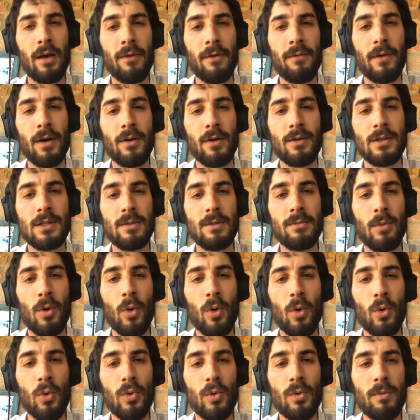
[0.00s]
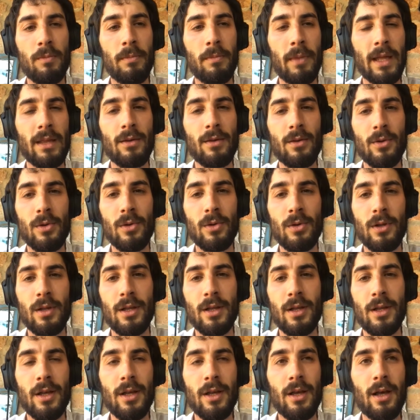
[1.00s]
Found some old metal
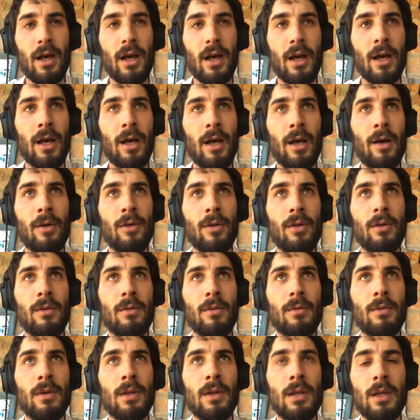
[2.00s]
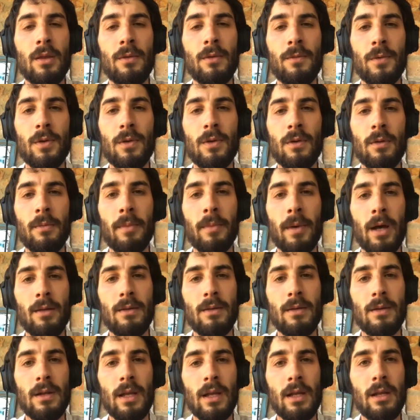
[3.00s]
near the foot of the
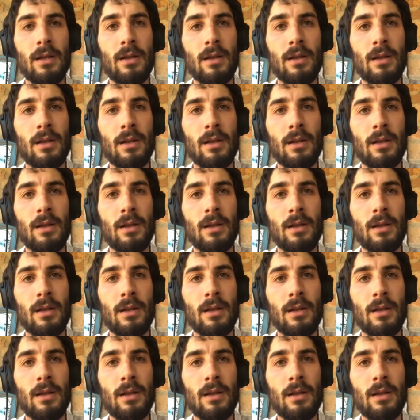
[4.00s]
mountain, and